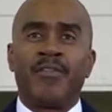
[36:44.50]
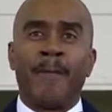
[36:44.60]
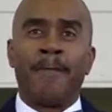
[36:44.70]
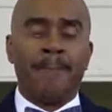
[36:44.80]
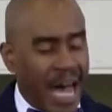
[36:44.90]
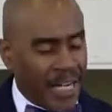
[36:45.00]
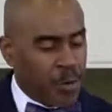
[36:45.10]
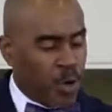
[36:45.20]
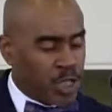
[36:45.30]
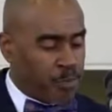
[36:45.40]
The
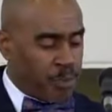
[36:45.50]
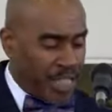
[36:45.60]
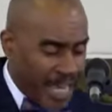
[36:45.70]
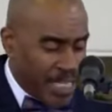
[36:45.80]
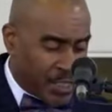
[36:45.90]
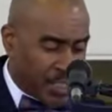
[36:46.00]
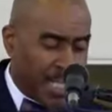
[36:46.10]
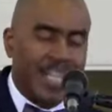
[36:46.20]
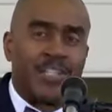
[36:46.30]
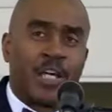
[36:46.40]
body was
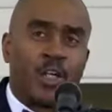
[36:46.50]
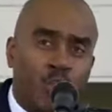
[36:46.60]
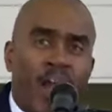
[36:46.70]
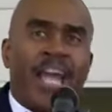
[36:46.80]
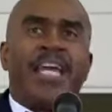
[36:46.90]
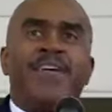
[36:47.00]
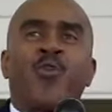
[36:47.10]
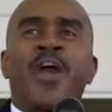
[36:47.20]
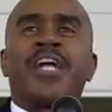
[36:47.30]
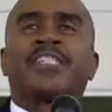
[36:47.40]
placed in the
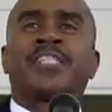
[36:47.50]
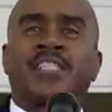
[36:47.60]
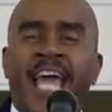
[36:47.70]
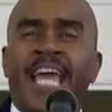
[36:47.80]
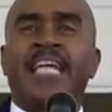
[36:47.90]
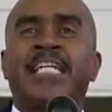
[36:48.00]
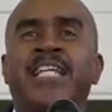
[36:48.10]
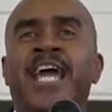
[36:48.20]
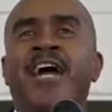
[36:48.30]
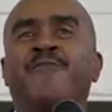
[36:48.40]
grave where it
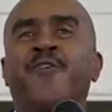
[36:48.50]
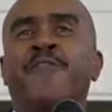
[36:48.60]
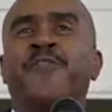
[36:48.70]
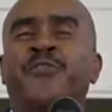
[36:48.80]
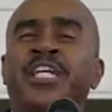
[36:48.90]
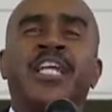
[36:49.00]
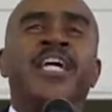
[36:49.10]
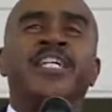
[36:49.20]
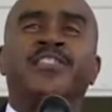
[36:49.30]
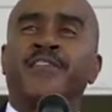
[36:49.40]
stayed there for 3
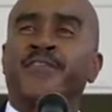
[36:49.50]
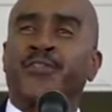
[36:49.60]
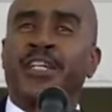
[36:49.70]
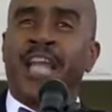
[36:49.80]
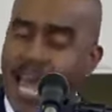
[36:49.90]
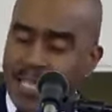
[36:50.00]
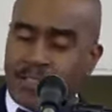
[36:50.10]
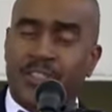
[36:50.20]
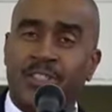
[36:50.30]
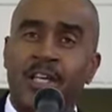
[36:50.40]
days and three
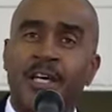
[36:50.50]
nights.